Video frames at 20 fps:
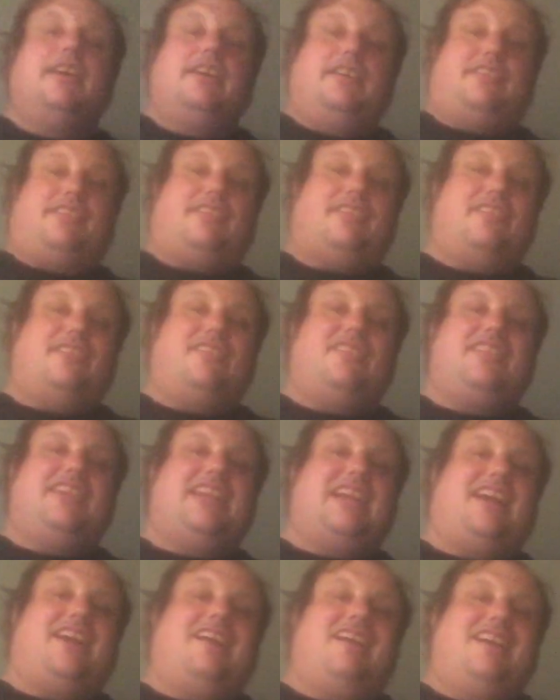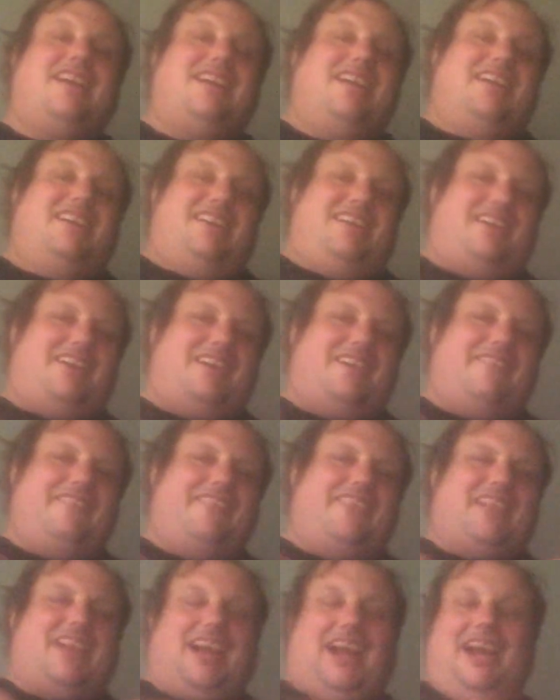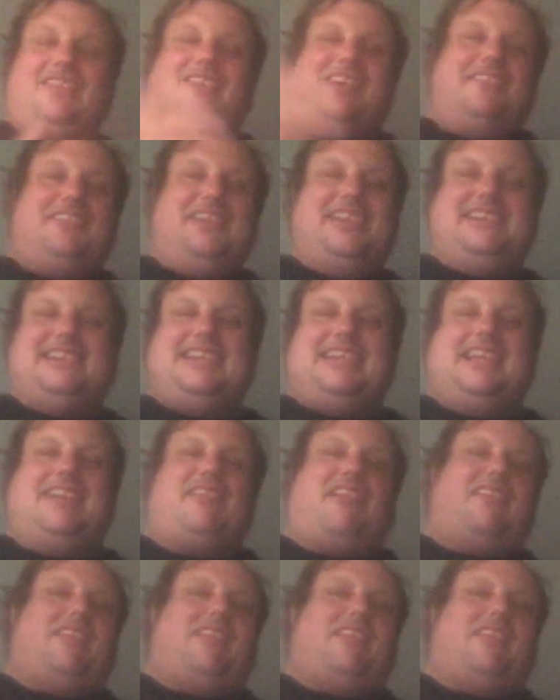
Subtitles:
So yeah, I love easy games.